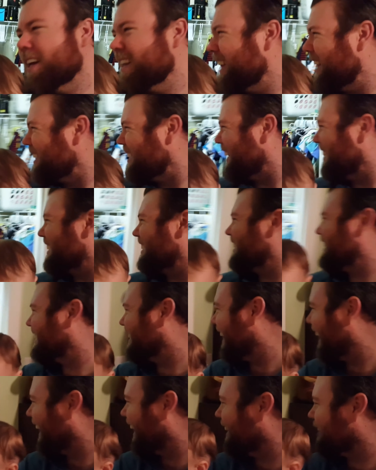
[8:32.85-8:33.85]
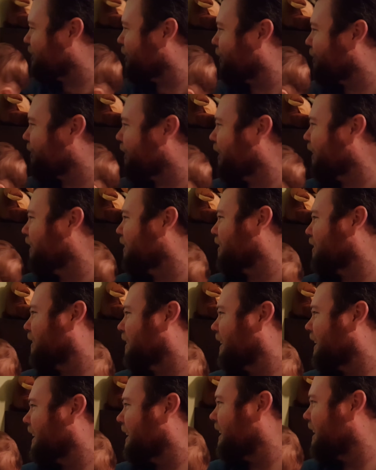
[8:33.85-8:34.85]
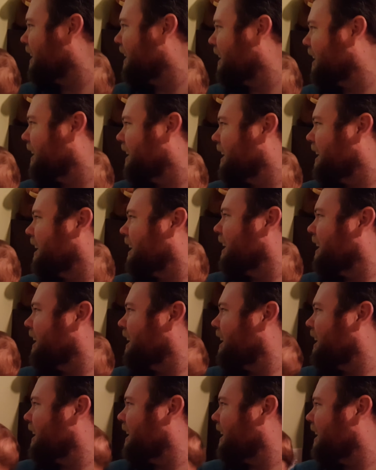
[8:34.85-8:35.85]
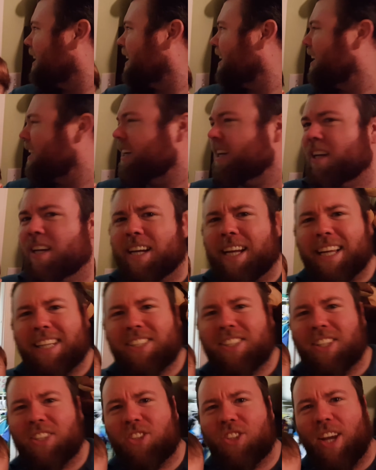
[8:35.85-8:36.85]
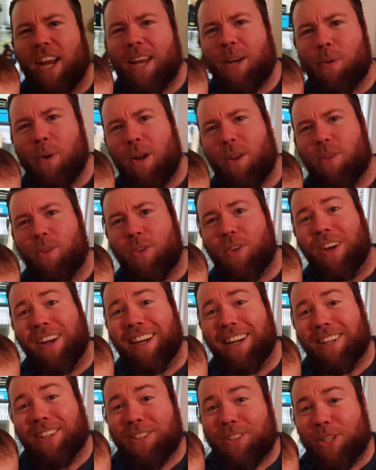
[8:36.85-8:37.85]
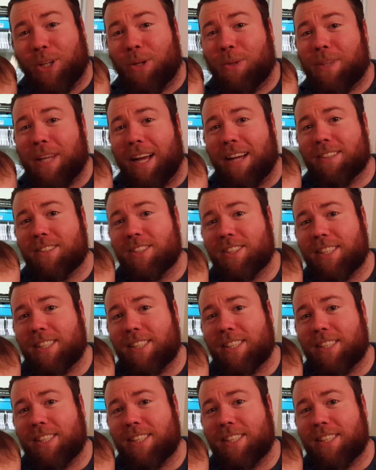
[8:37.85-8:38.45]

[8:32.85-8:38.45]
That's not the second; it's the third. Oh, it's the third. It's just January the third, two thousand